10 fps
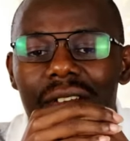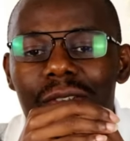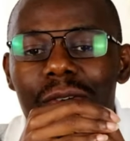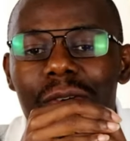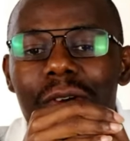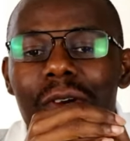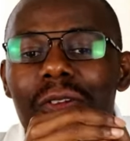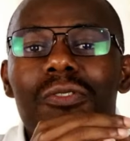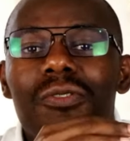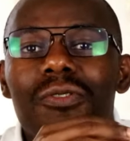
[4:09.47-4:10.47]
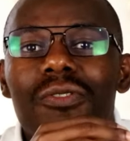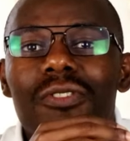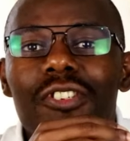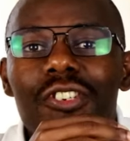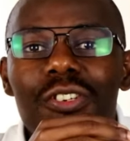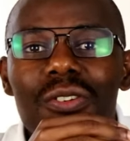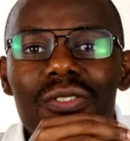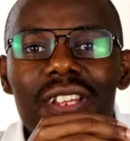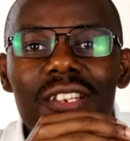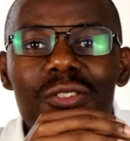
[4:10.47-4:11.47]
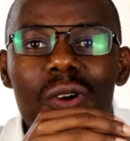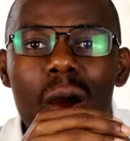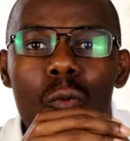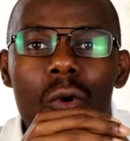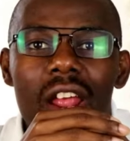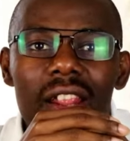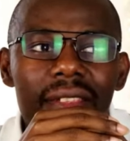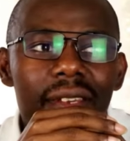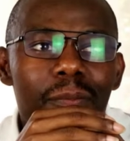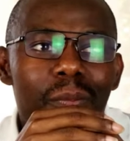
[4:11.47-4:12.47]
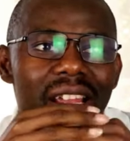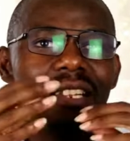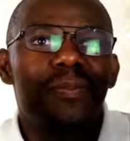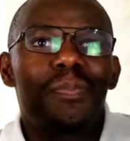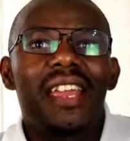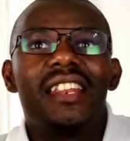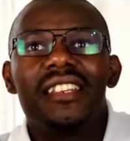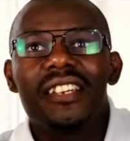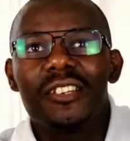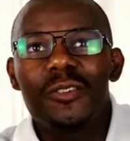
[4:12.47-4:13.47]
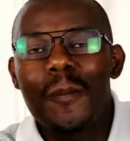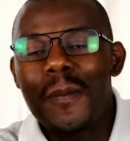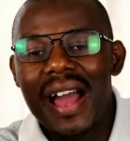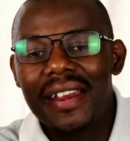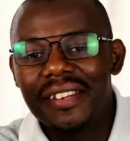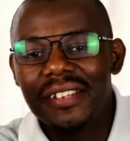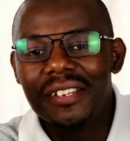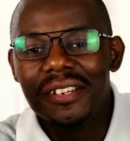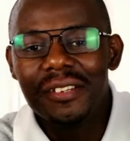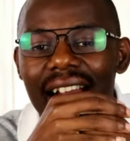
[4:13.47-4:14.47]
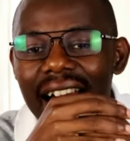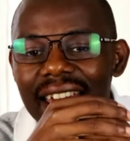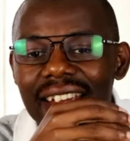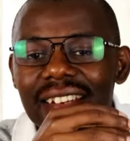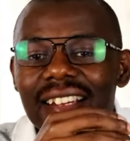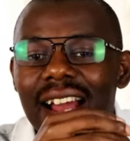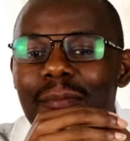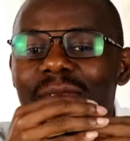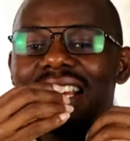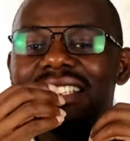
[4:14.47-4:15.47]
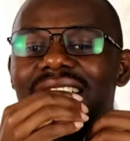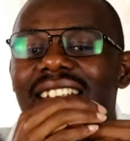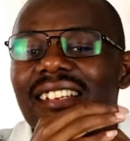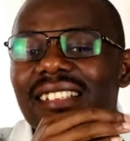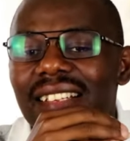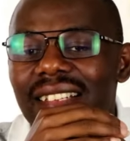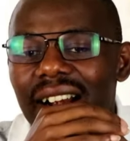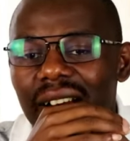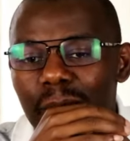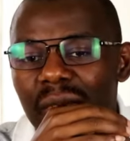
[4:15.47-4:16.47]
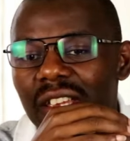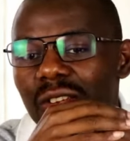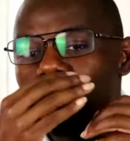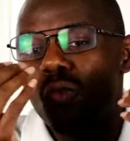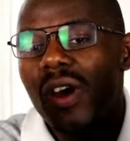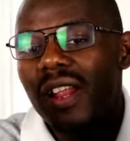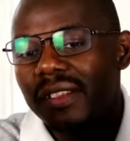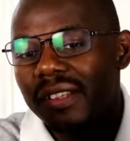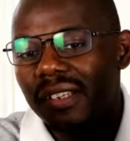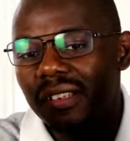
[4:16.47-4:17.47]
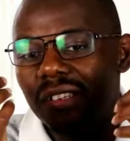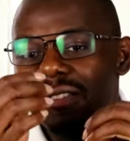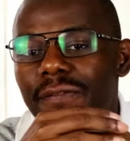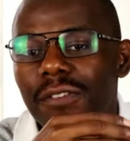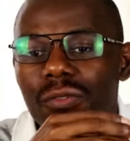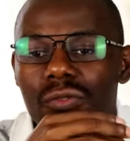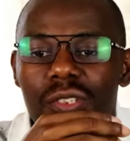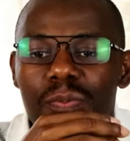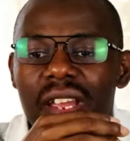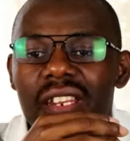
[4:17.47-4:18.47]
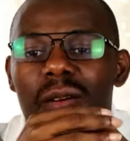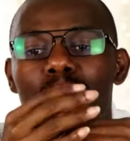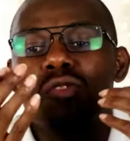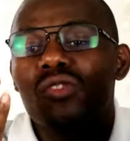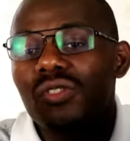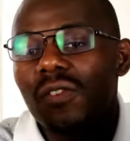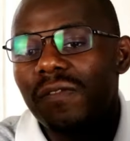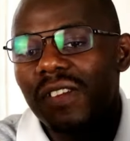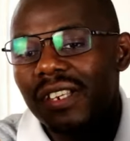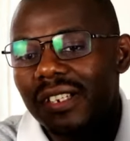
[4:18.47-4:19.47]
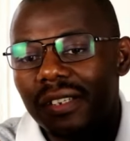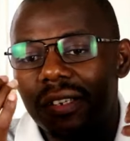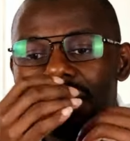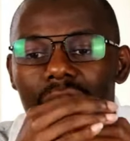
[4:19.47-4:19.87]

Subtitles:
So you do not show that you are wealthy by spending your money. A high income doesn't necessarily make you wealthy if you're spending most of it.